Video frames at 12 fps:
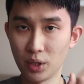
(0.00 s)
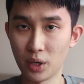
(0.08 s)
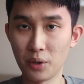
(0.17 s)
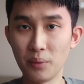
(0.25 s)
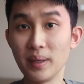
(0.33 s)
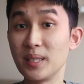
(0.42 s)

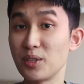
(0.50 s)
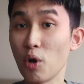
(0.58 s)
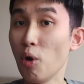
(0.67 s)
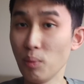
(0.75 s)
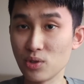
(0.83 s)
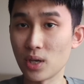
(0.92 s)
it's
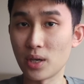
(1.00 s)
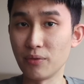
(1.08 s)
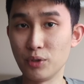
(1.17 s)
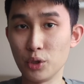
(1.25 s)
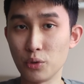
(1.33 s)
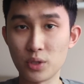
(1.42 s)
almost out of
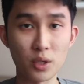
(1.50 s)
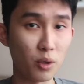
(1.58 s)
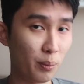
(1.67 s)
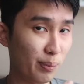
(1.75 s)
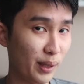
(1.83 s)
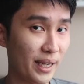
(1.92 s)
juice.
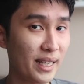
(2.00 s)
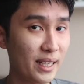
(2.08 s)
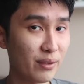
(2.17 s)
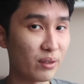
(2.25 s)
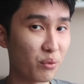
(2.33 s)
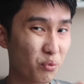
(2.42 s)
It'll blink
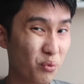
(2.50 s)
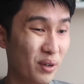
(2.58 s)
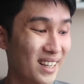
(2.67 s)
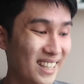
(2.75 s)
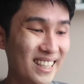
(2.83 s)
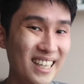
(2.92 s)
if it
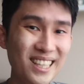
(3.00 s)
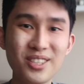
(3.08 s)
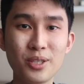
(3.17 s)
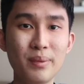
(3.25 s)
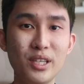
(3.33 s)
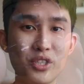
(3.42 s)
really needs to be